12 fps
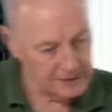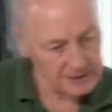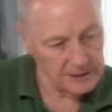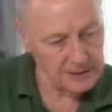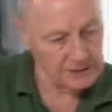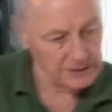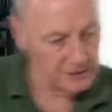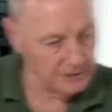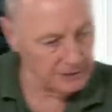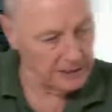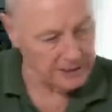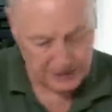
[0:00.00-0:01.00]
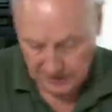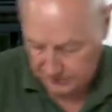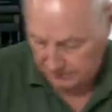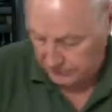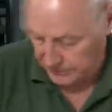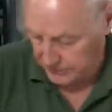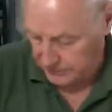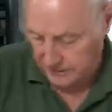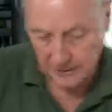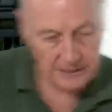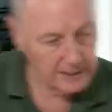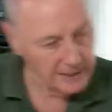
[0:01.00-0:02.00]
in you know, like an underbridge
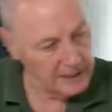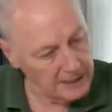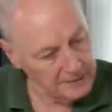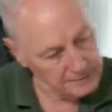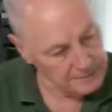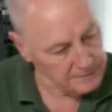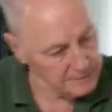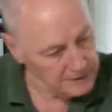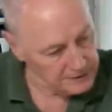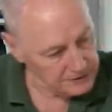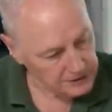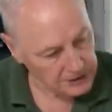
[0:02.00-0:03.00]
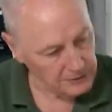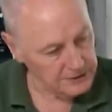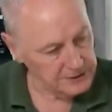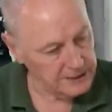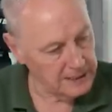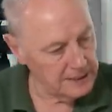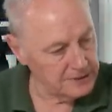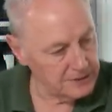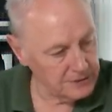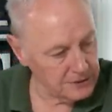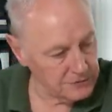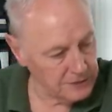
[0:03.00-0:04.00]
to go into here, so
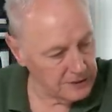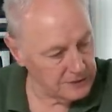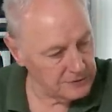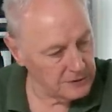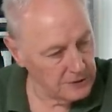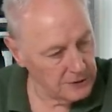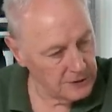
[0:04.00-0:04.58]
the trains